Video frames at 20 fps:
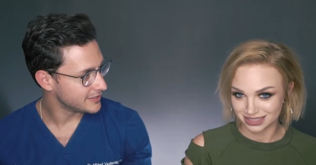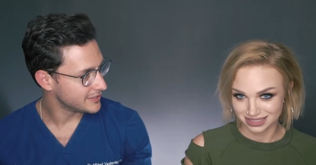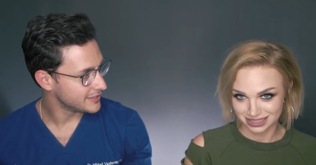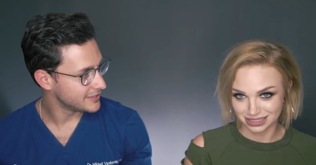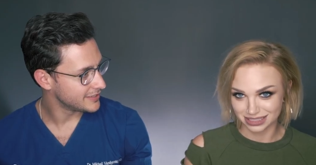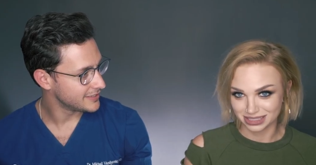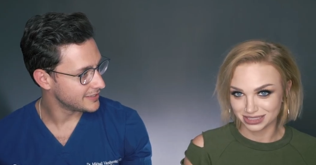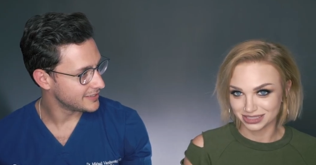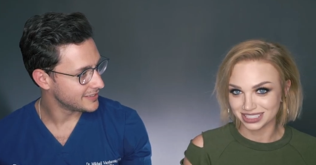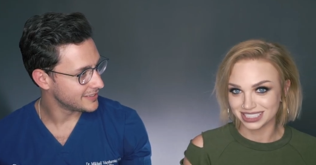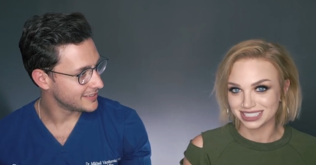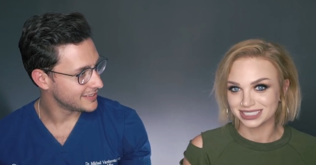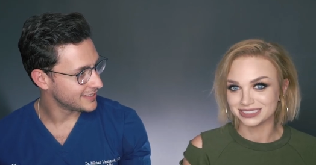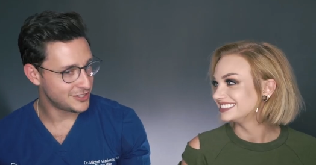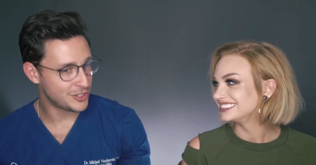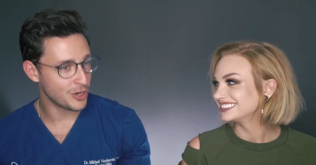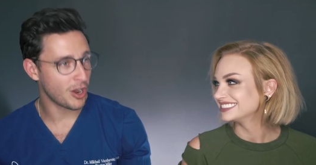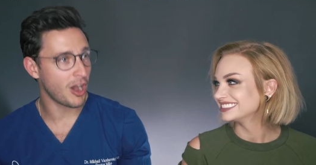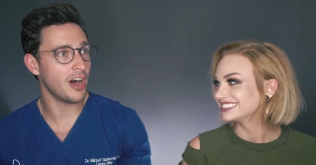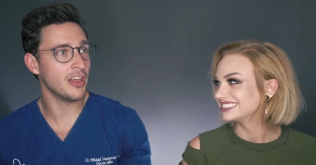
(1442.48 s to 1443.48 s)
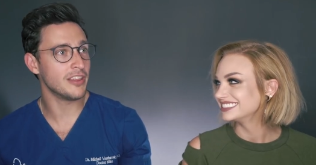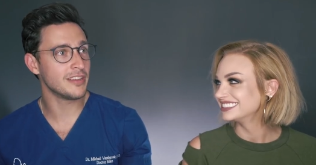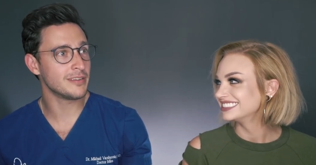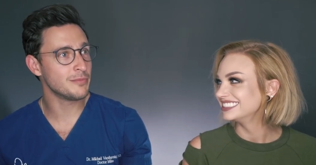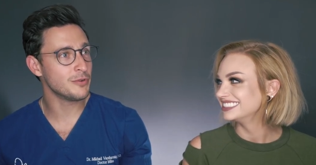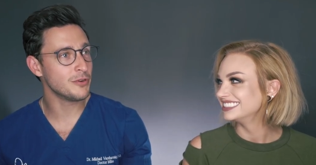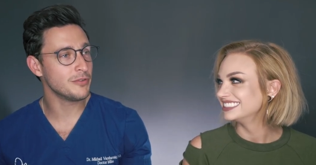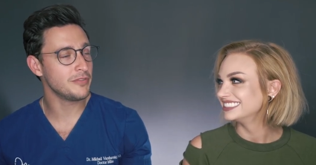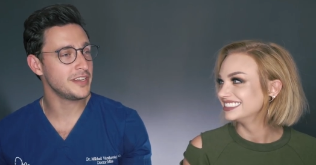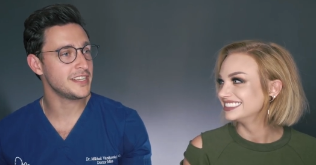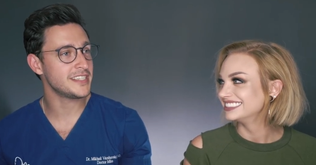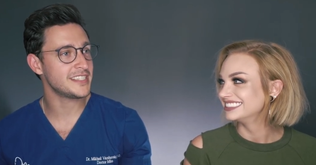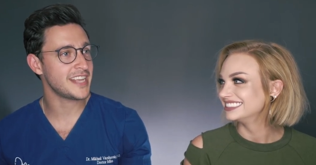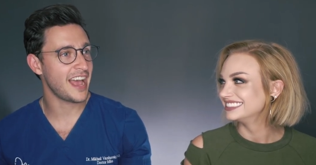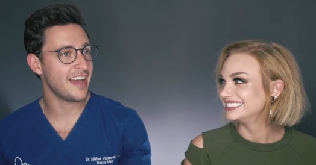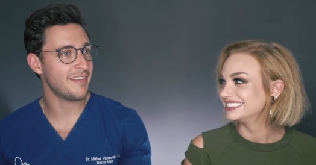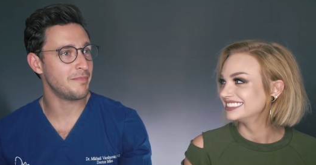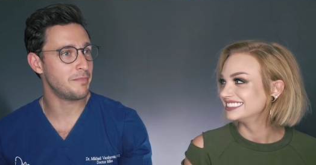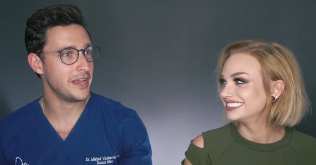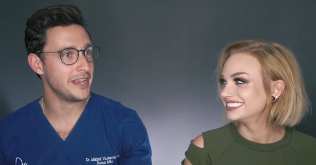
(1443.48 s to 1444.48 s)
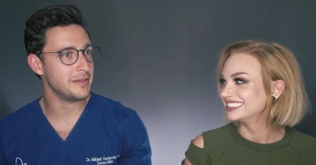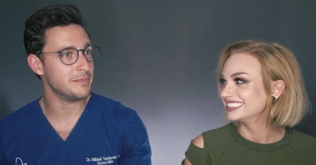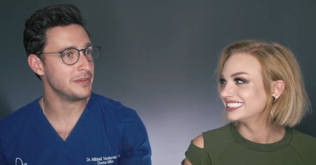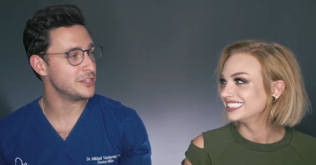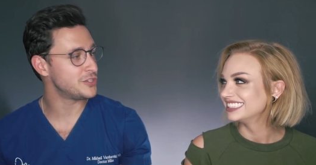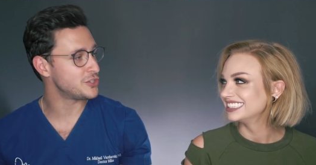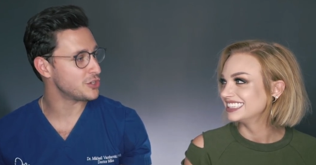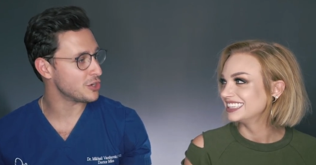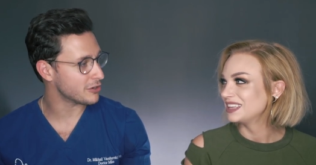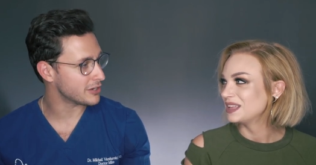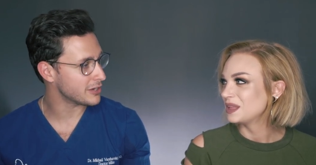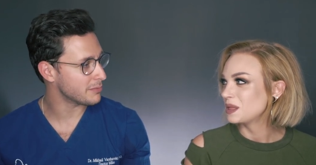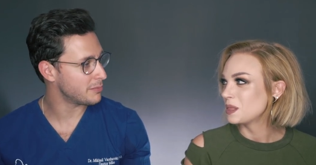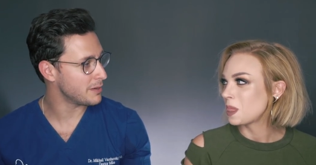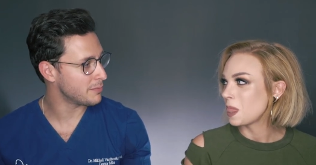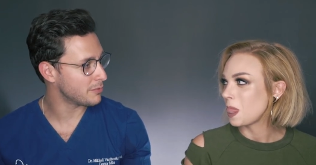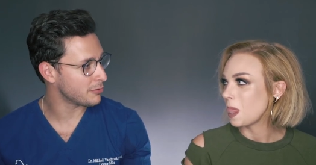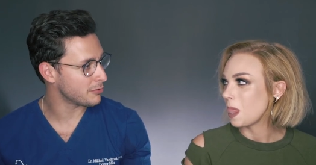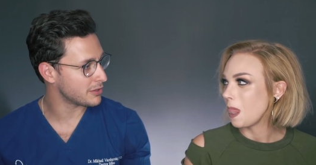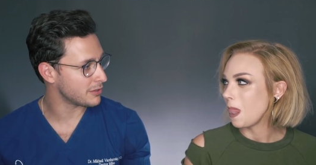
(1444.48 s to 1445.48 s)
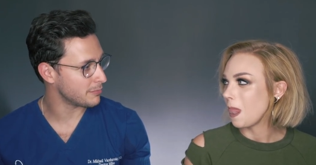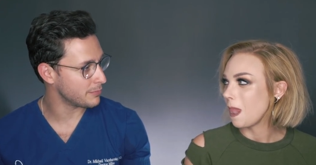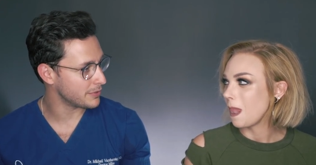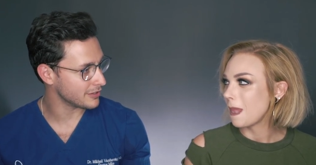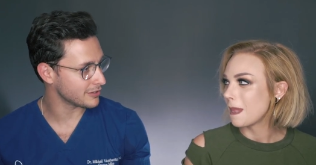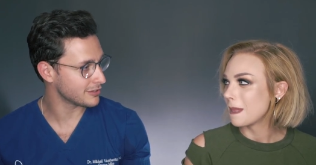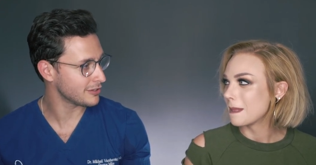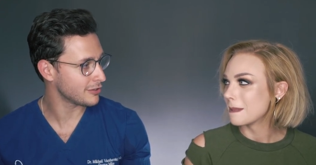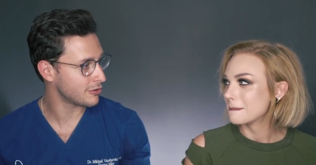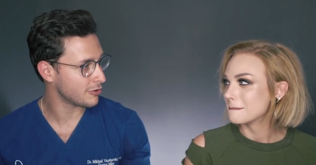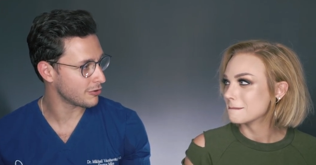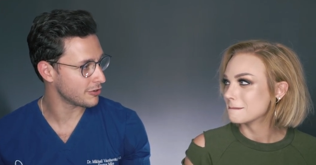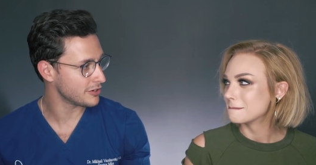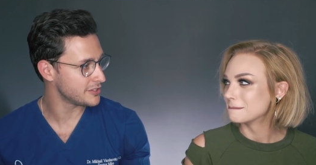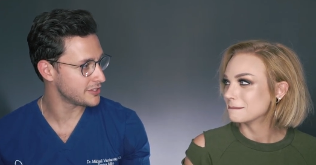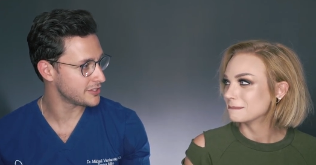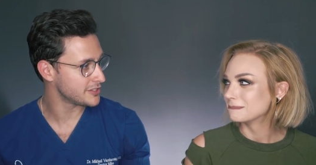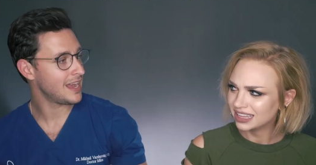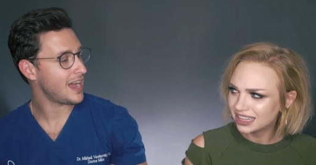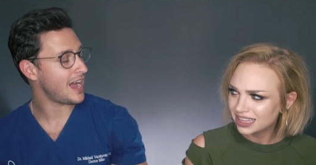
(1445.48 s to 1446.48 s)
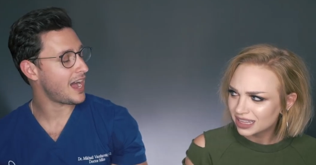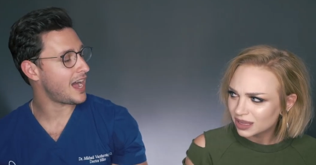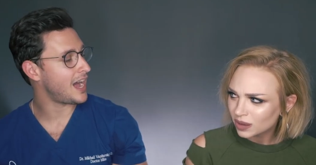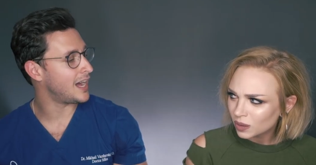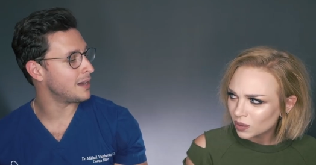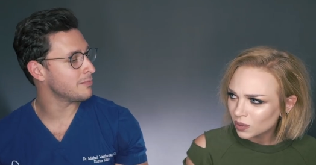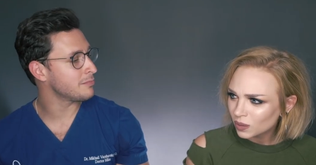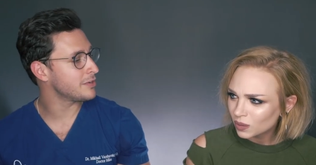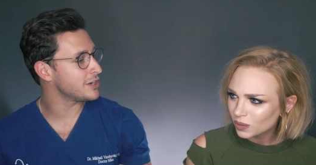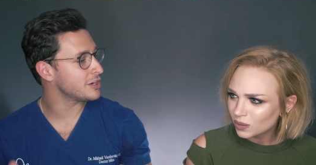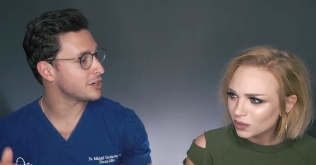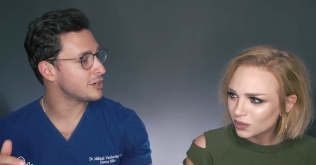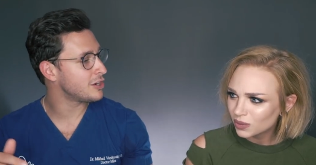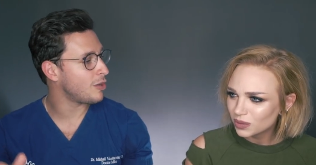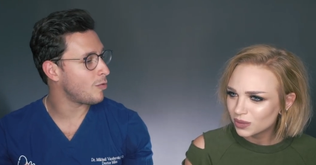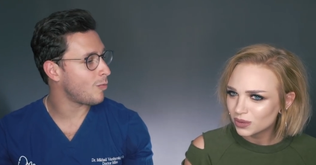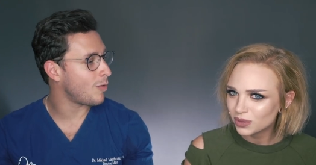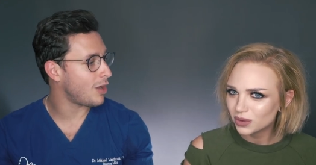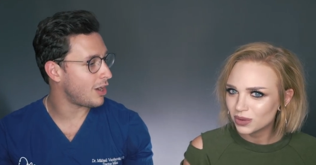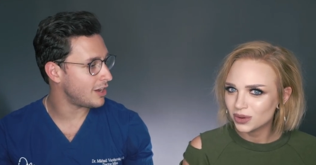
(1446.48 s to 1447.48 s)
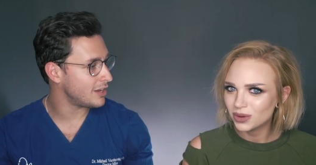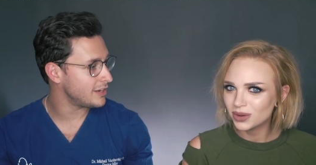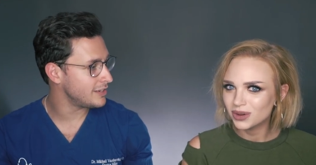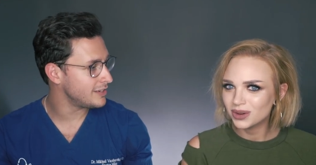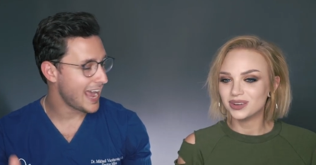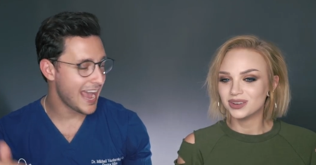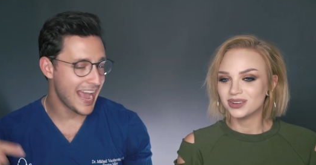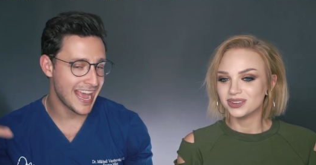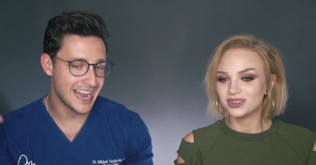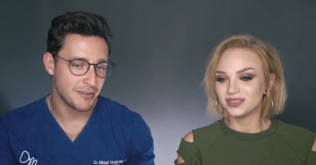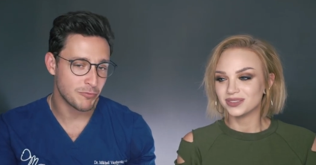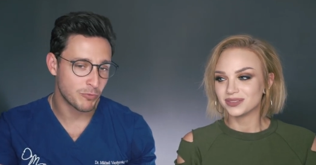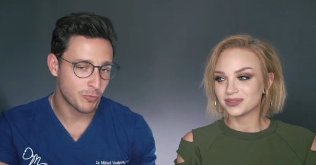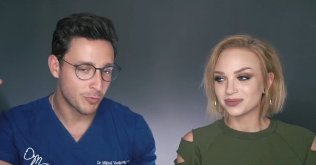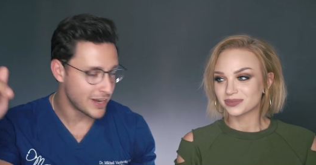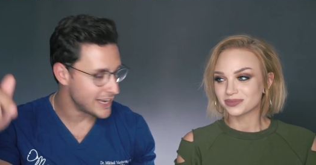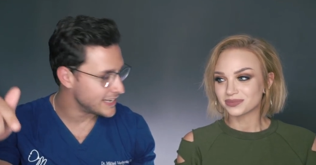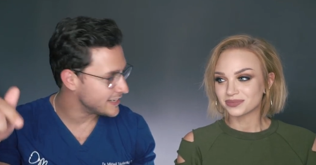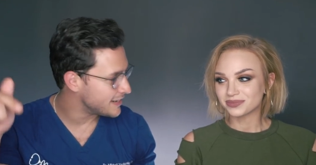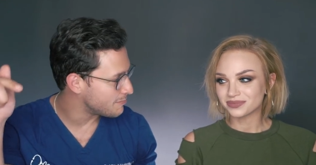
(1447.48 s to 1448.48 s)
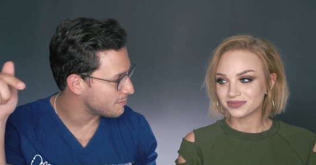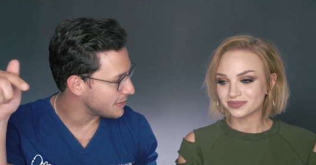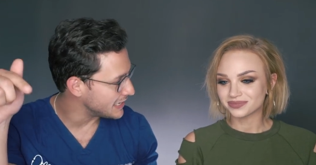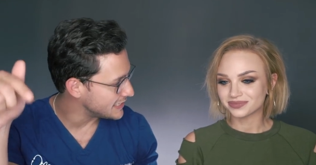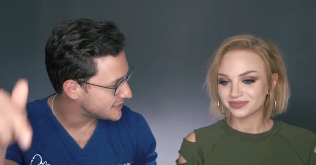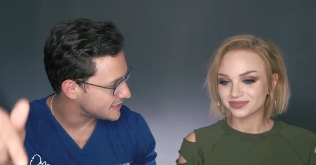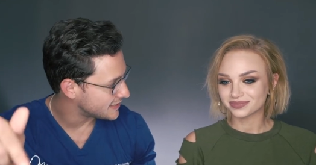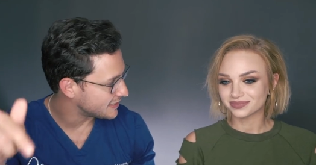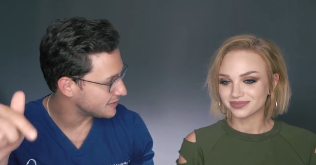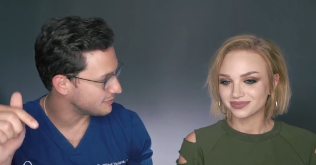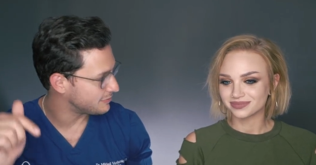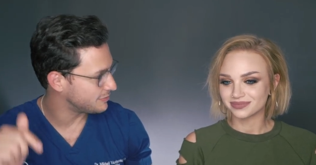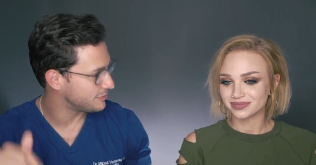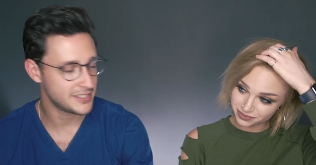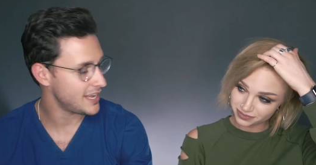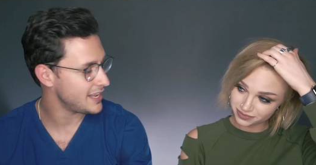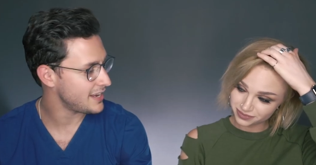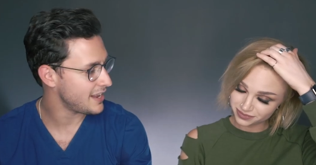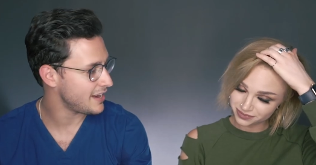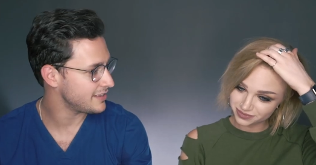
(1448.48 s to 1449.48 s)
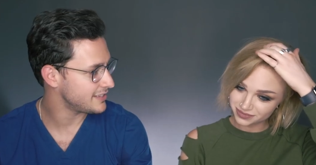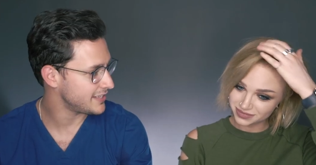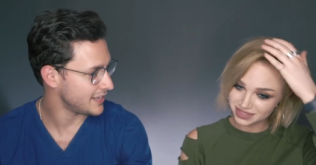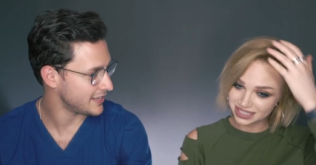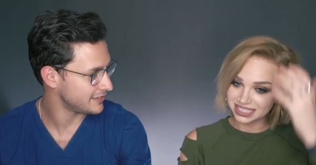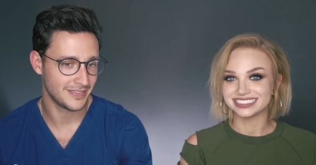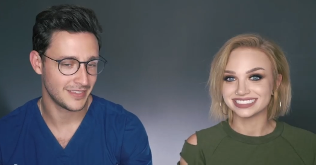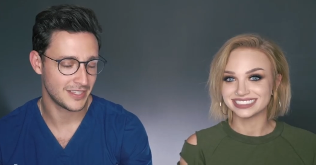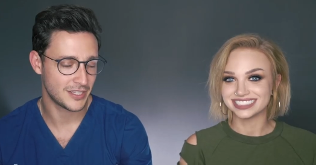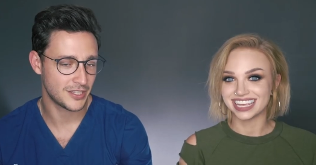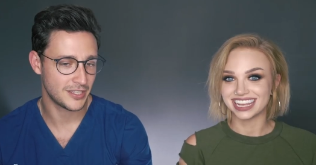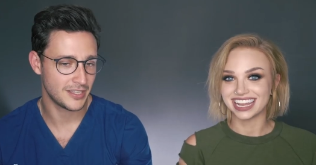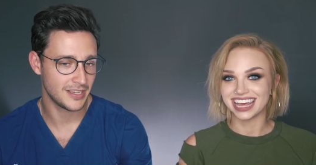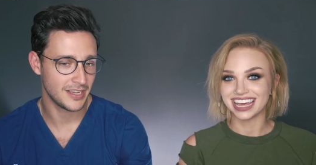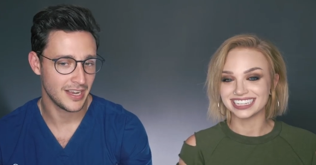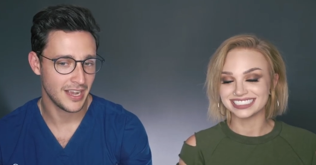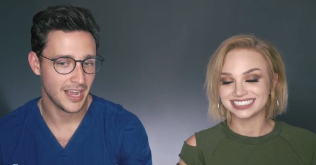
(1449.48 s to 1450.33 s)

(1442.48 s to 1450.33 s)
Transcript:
Speaker 1: Clearly.
Speaker 2: Do other movies have babies choking people with umbilical cords? I'm gonna go on and rate it myself. 10 out of 10.
Speaker 1: 10 out